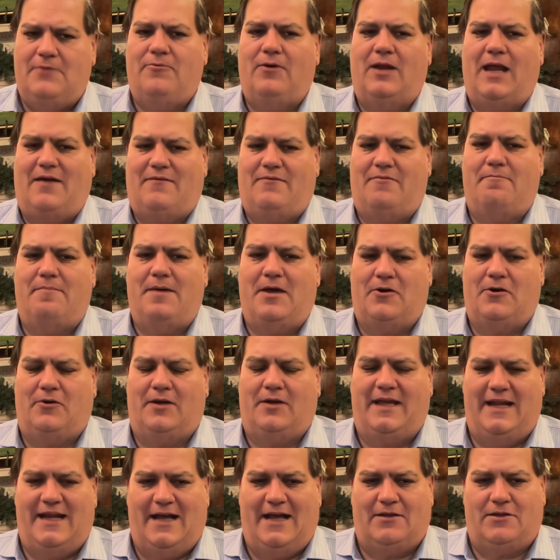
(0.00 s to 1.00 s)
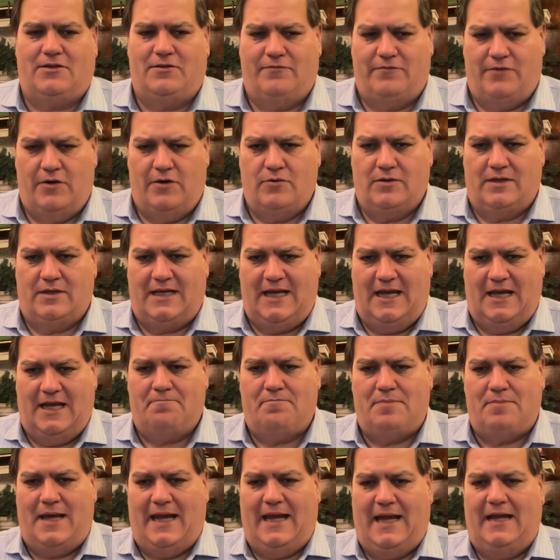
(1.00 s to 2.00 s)
will have a better get out the vote
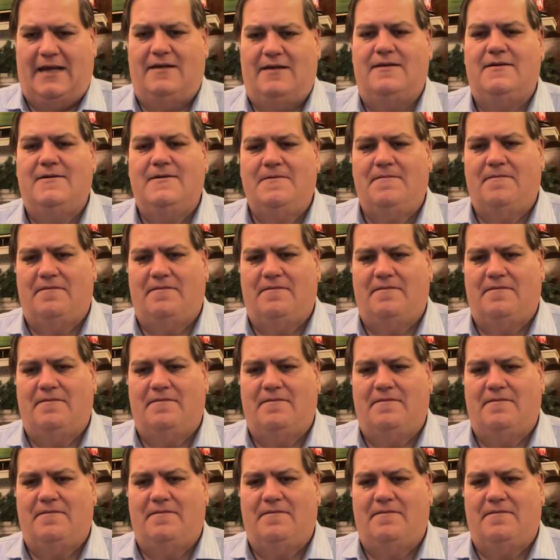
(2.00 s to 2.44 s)
campaign.